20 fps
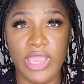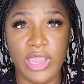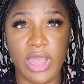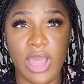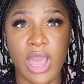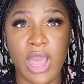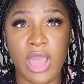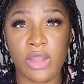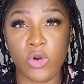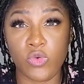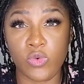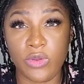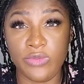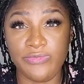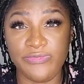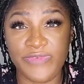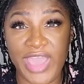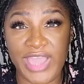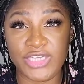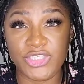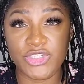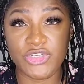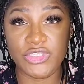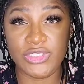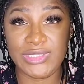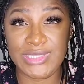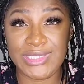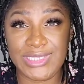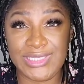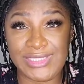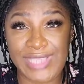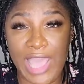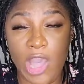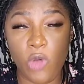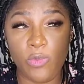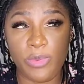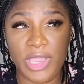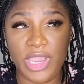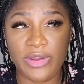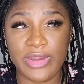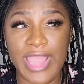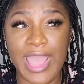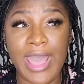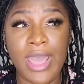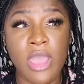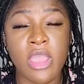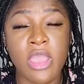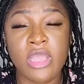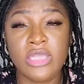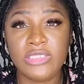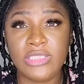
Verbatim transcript: uh, growth factors to the scalp area,